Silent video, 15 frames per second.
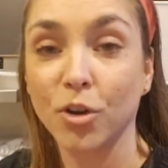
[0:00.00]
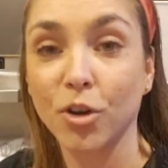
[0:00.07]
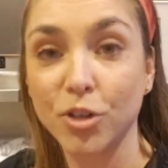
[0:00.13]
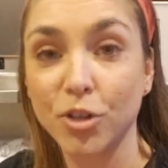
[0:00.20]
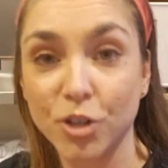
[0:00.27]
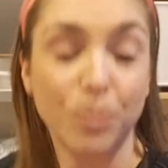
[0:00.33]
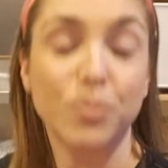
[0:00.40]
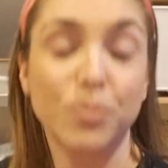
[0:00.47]

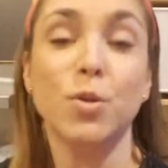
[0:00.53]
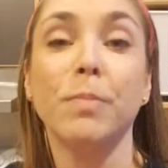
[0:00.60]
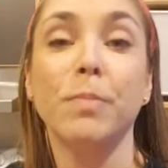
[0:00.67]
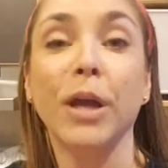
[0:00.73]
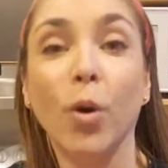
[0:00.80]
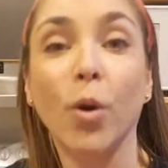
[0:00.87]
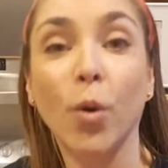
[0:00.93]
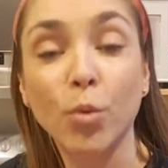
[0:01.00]
terms with my
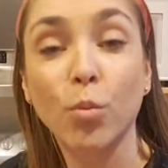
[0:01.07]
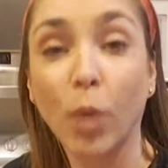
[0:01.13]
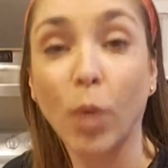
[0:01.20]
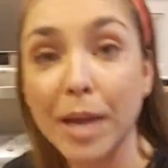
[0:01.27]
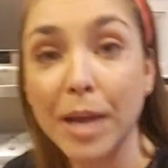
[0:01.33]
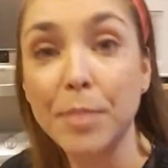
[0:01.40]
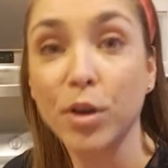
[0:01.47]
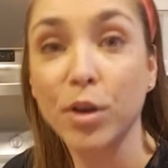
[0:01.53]
own
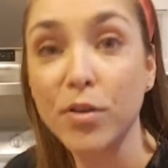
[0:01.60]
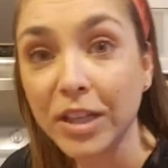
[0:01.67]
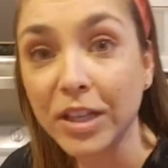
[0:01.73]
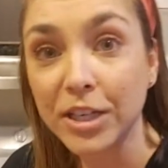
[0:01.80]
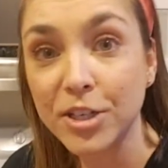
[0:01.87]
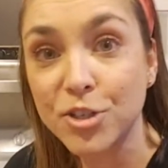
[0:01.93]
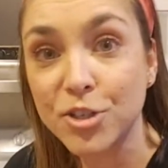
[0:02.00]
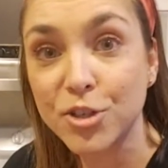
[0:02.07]
white
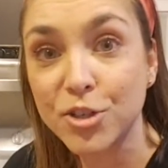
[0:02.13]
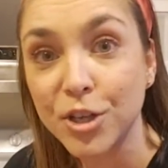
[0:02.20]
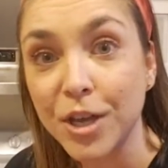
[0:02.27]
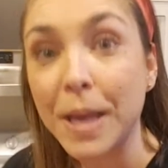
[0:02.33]
privilege